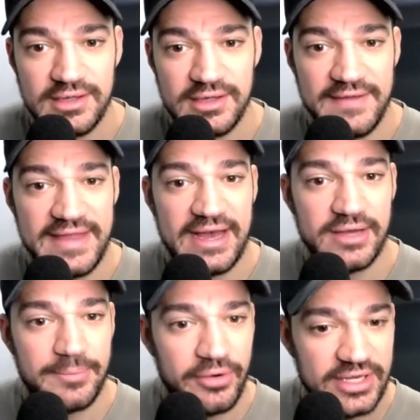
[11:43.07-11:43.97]
and now I
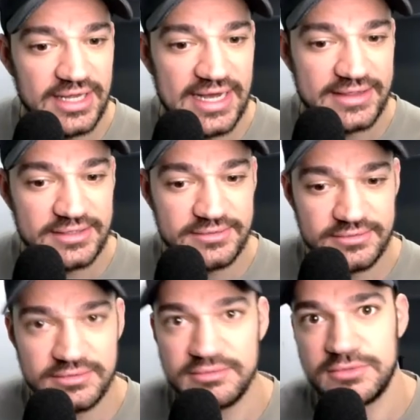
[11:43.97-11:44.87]
put it at the
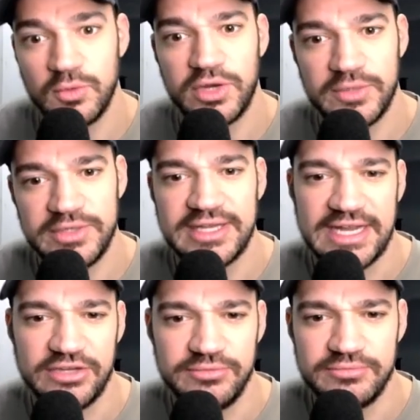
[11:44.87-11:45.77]
one that we did.
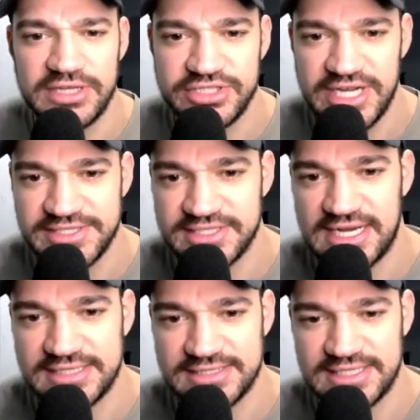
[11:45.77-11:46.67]
Again, you might have to change the
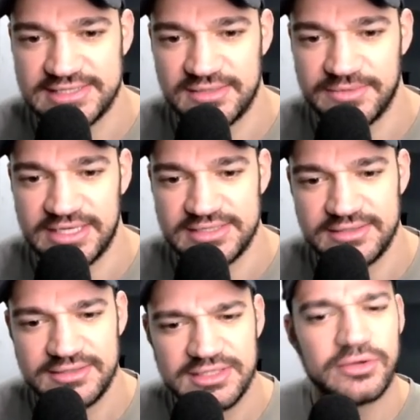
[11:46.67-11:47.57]
sizes. That's something it's
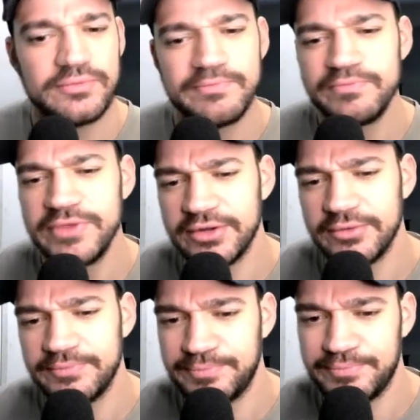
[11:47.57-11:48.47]
a
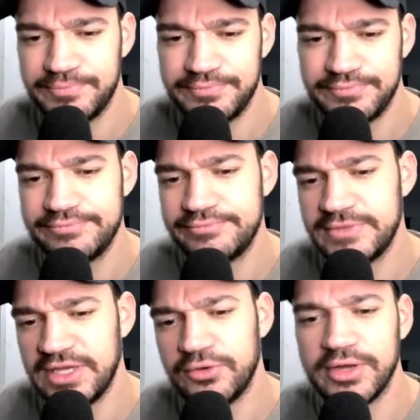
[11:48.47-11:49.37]
little
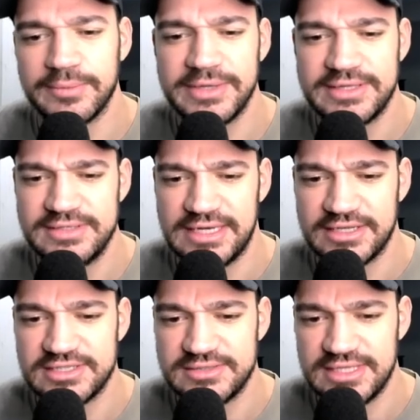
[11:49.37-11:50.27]
annoying, but
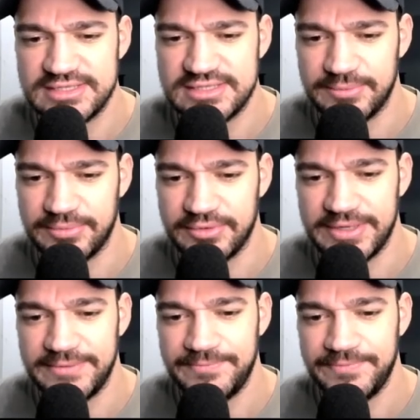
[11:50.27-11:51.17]
it's simple.
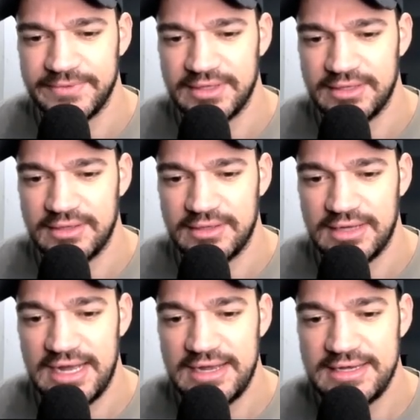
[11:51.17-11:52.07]
But
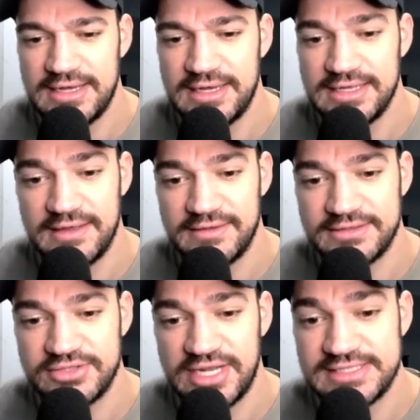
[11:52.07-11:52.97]
yeah,
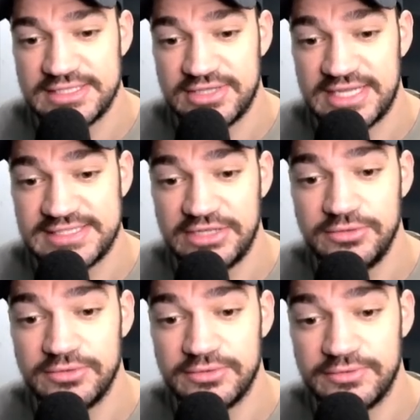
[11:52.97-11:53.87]
so that's it. So that's how
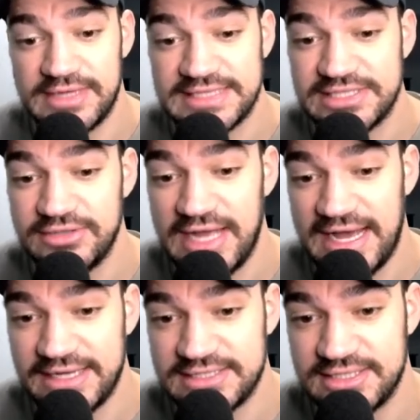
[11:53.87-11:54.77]
you
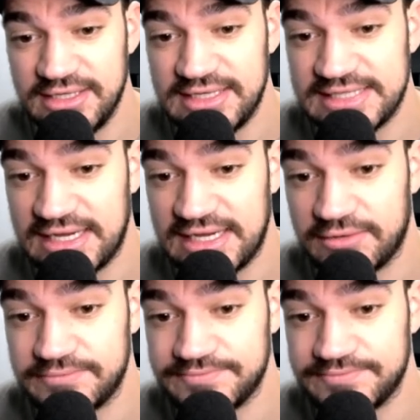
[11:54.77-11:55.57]
add a study. That's how